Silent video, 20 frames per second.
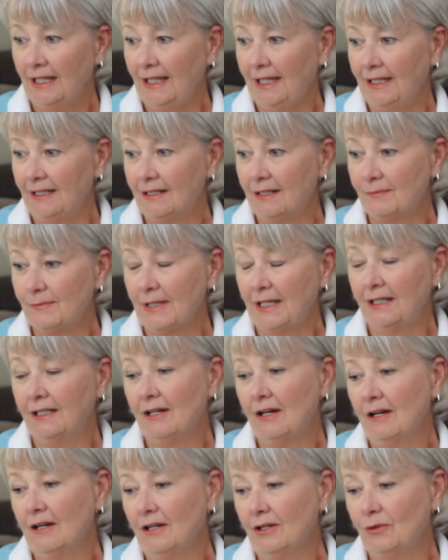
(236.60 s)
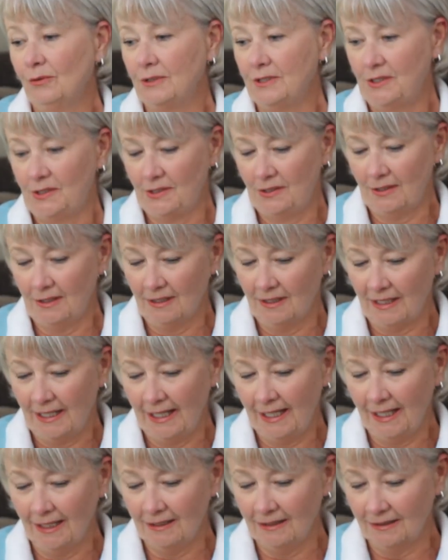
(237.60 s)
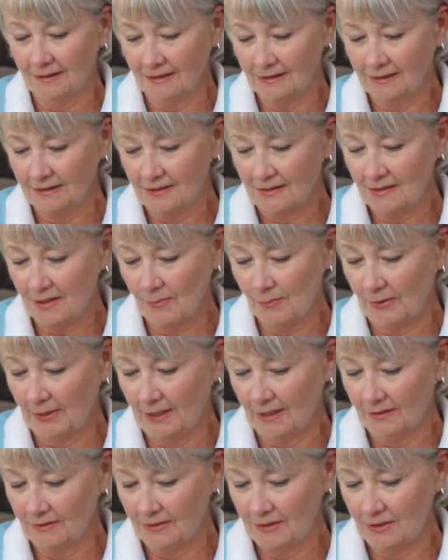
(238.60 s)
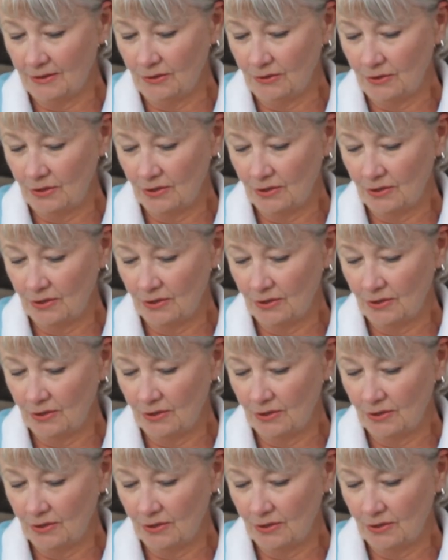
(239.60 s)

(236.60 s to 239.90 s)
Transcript: And my car was, I had a summer house in New